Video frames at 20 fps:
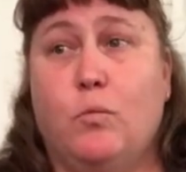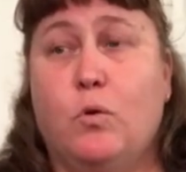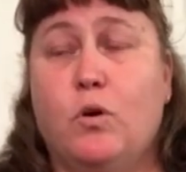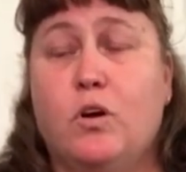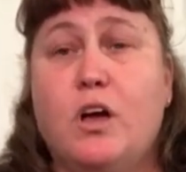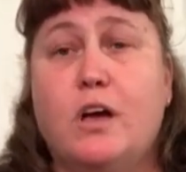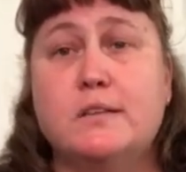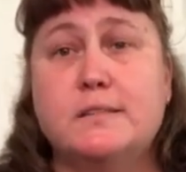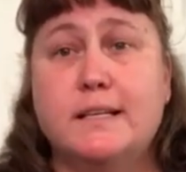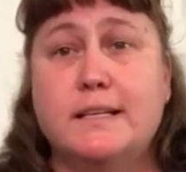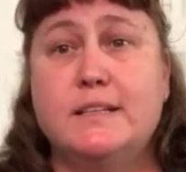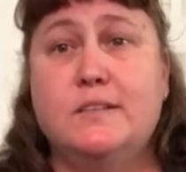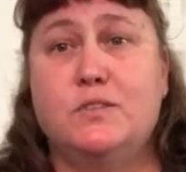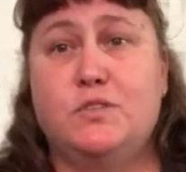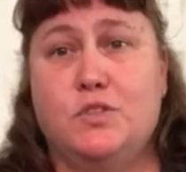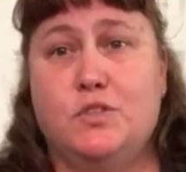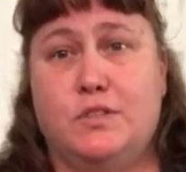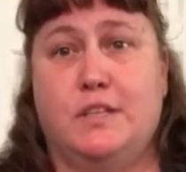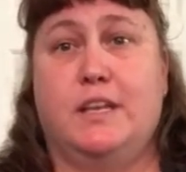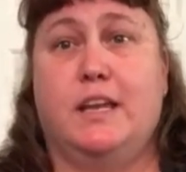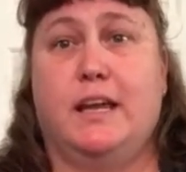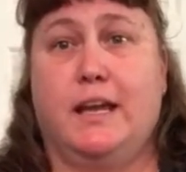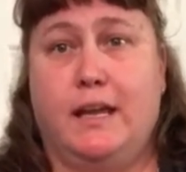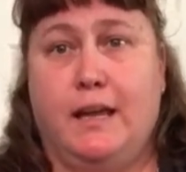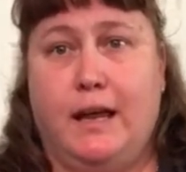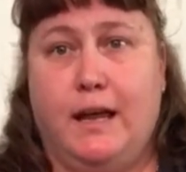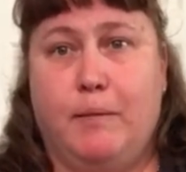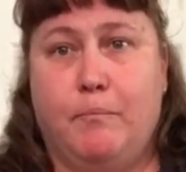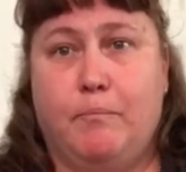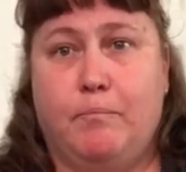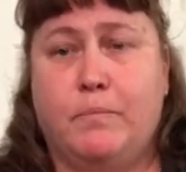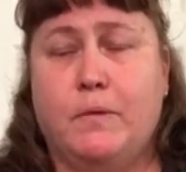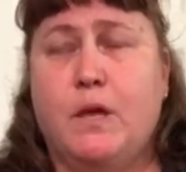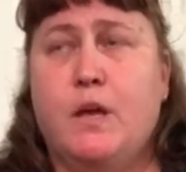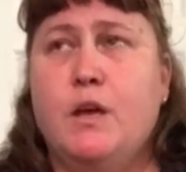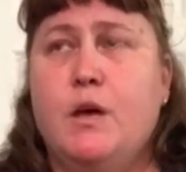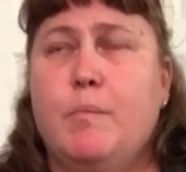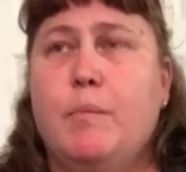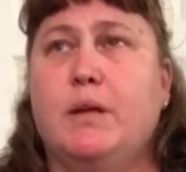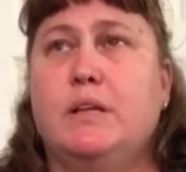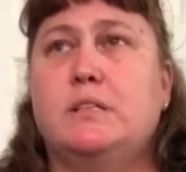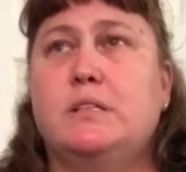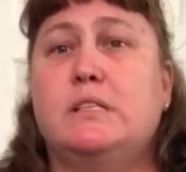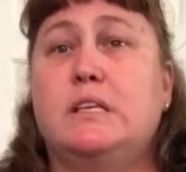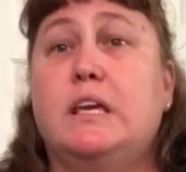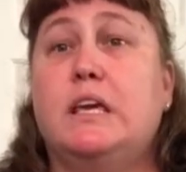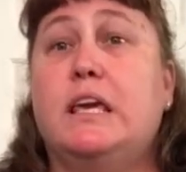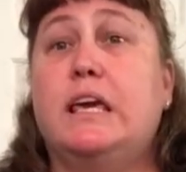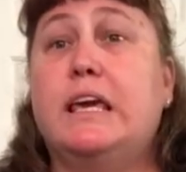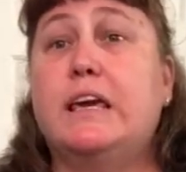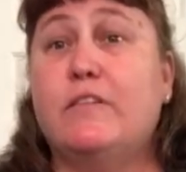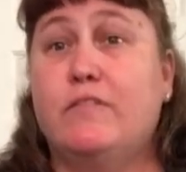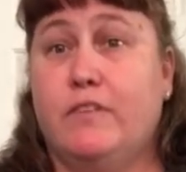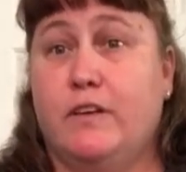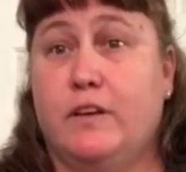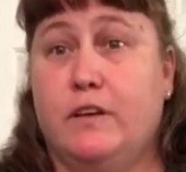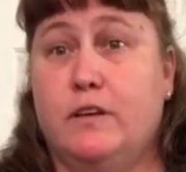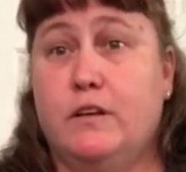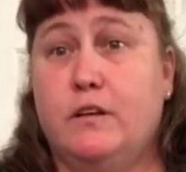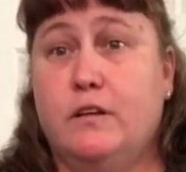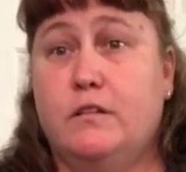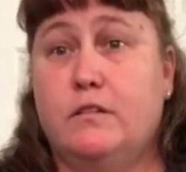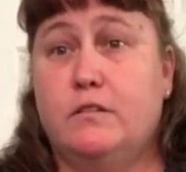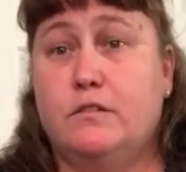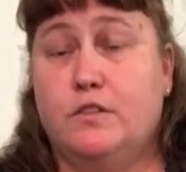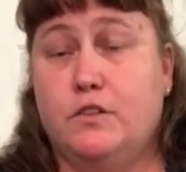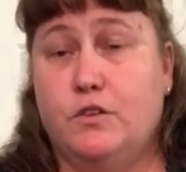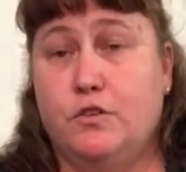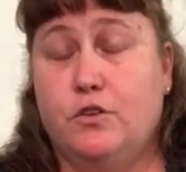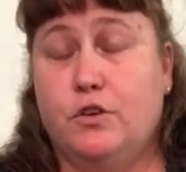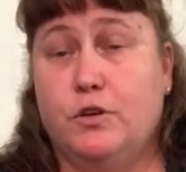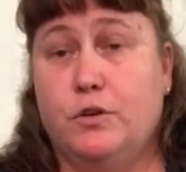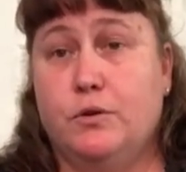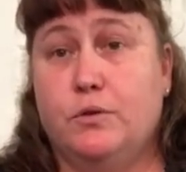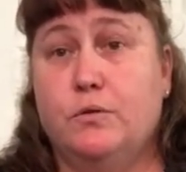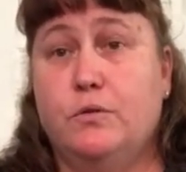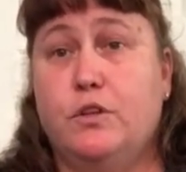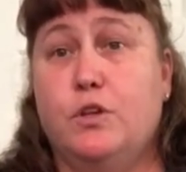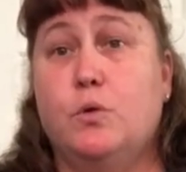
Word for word: Well, call sign is just a nickname, but it's given to you.